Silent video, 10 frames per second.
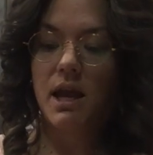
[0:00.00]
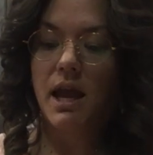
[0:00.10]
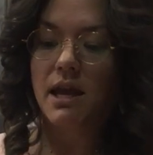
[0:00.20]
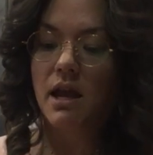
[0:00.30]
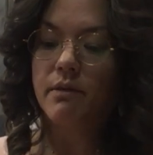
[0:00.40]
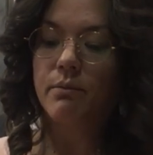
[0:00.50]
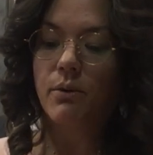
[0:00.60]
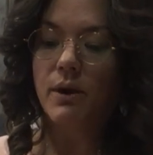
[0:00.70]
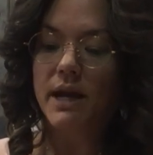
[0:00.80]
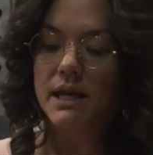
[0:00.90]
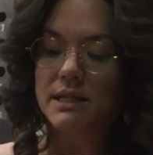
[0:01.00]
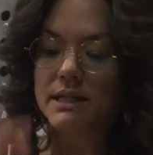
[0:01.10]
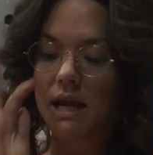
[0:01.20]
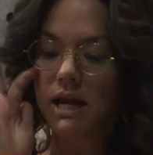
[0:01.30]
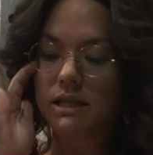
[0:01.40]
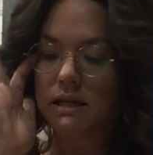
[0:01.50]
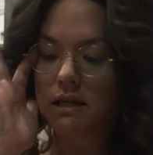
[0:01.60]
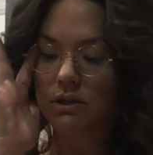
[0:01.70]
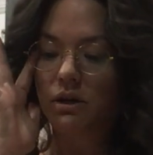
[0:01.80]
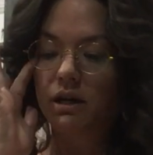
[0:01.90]
A young boy stands in a
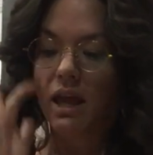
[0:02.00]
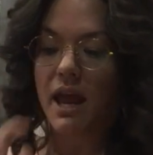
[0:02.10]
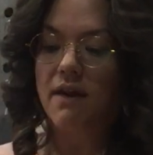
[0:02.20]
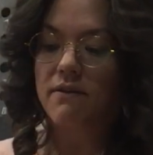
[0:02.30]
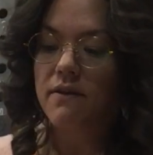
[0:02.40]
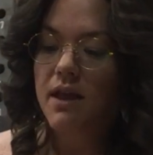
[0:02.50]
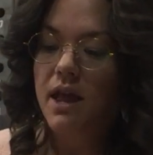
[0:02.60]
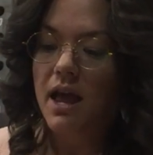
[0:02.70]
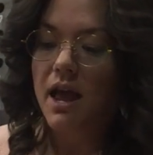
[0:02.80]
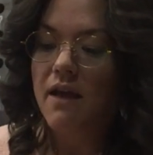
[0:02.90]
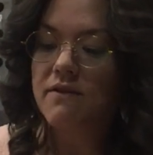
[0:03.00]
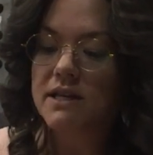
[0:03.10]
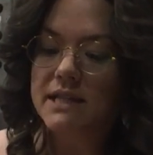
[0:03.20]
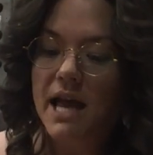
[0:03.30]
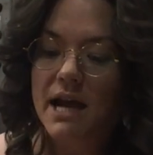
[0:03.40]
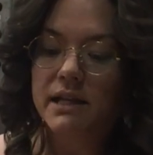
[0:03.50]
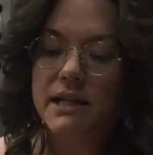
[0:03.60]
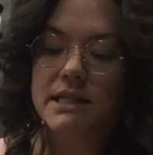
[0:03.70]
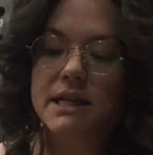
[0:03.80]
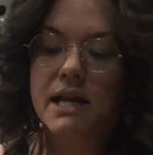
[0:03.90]
dark cave. A heavy sack
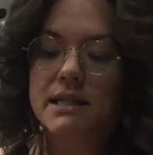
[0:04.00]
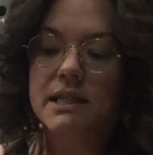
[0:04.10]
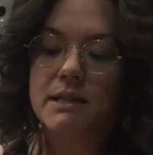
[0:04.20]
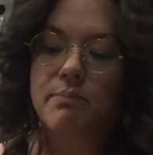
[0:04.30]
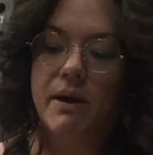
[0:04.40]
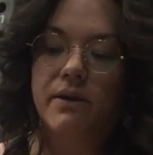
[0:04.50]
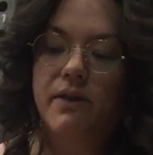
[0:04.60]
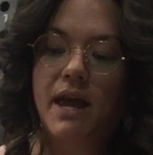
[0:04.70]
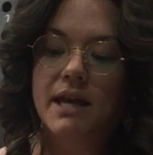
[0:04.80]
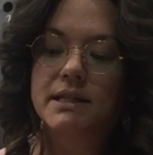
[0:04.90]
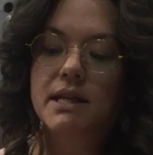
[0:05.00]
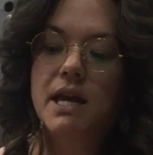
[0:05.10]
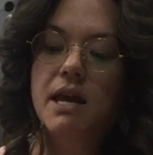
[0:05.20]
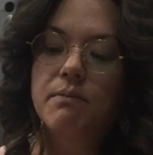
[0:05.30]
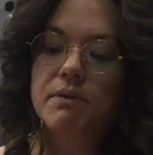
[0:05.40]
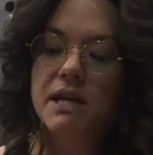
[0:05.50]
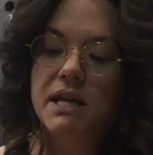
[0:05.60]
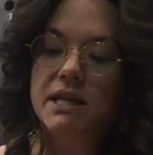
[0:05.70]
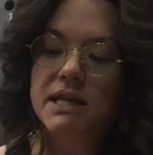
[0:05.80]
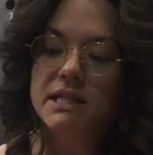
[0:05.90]
leans against his bare legs.
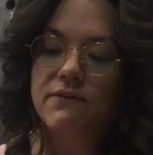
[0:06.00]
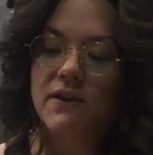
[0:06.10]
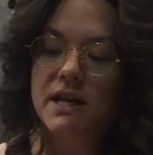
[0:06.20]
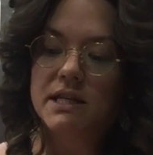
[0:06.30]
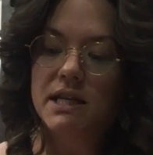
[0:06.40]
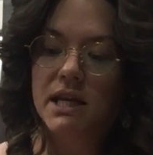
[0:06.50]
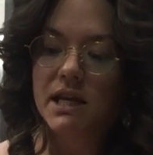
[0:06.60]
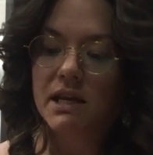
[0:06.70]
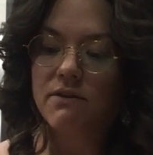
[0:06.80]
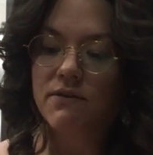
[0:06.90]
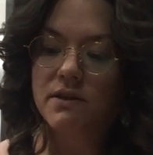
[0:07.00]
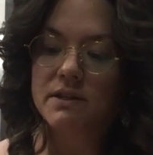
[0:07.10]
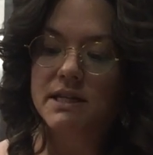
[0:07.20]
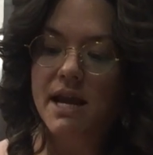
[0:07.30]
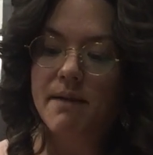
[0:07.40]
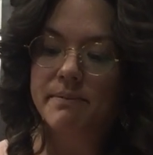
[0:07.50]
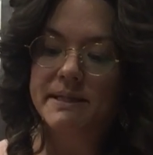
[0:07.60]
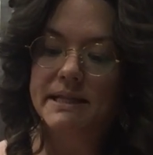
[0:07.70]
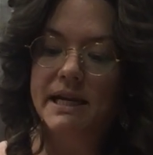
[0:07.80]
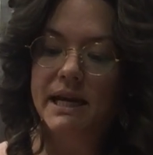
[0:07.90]
Beneath his feet, he feels damp,
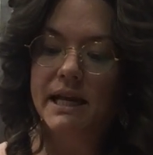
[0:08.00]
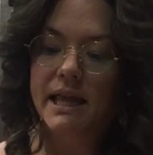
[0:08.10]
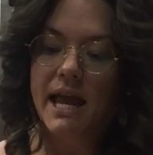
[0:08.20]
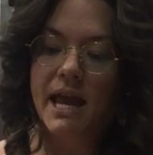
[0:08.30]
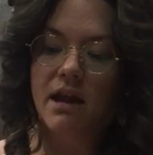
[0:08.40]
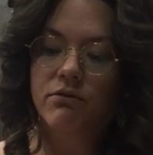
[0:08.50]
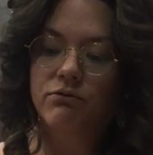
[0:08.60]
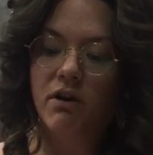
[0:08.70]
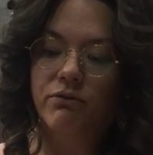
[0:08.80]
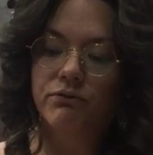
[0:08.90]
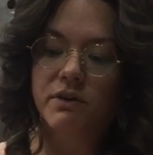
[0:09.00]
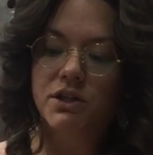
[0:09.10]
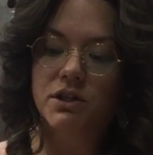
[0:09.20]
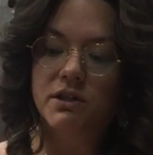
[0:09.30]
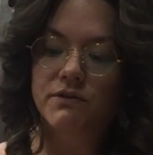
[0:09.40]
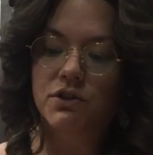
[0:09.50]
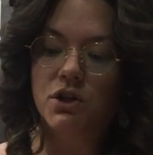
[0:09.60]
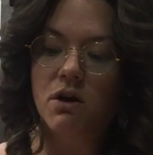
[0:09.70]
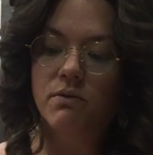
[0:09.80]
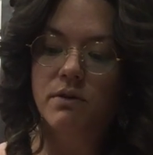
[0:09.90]
slick clay and rough ridges of
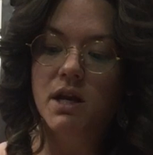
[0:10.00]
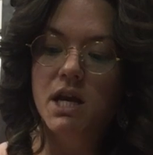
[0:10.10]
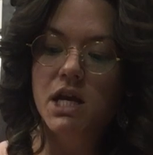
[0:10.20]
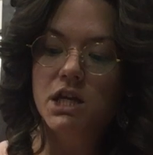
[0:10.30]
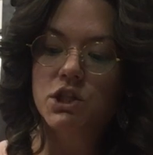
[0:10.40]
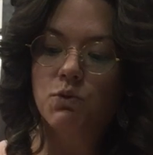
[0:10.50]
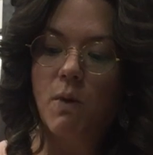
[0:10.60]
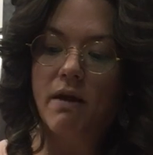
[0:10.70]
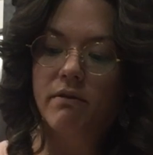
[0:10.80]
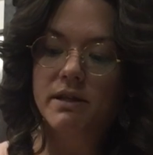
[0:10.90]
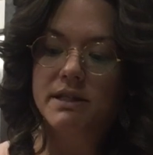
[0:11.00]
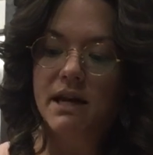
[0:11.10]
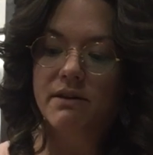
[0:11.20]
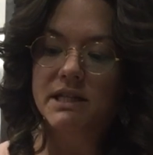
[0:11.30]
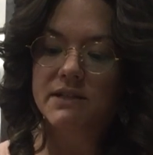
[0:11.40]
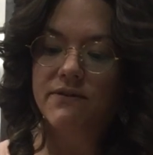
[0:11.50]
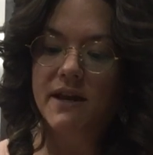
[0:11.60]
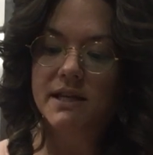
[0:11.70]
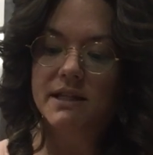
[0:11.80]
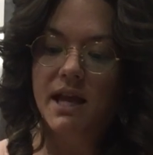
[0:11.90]
stone. Sweat runs down his
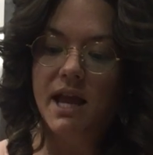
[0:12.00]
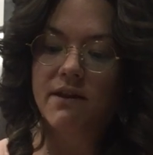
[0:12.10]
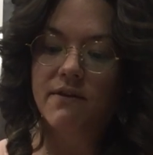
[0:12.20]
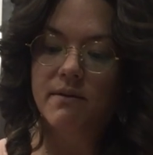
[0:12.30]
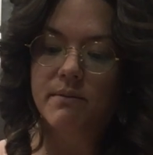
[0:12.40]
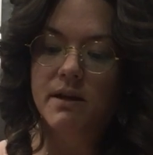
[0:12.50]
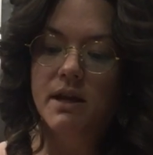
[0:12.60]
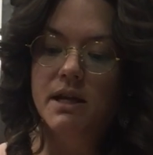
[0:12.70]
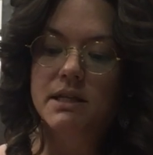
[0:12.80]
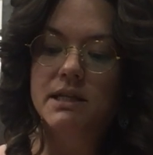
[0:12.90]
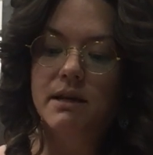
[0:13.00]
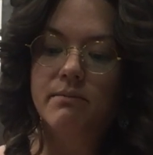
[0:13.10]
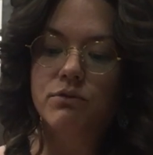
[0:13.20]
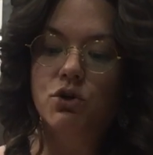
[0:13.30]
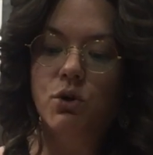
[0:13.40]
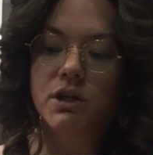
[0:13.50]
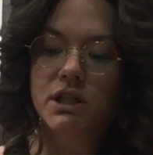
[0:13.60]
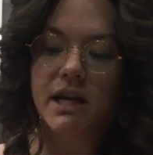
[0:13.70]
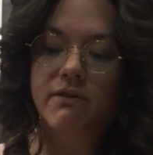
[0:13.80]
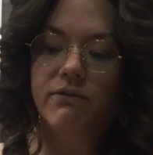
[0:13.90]
face. Ahead of him, dim
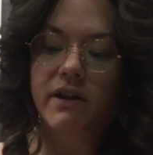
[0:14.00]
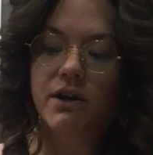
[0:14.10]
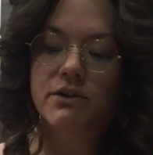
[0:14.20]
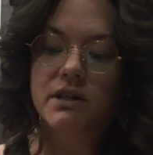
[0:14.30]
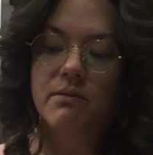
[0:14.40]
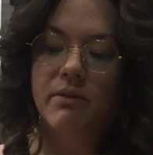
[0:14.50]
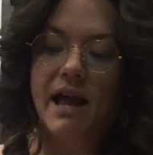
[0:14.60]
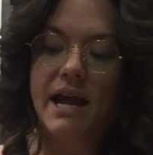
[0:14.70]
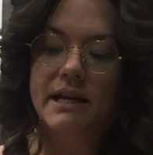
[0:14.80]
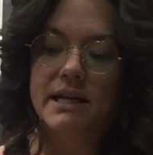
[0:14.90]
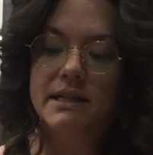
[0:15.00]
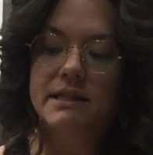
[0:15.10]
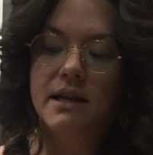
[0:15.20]
torchlight flickers in the blackness.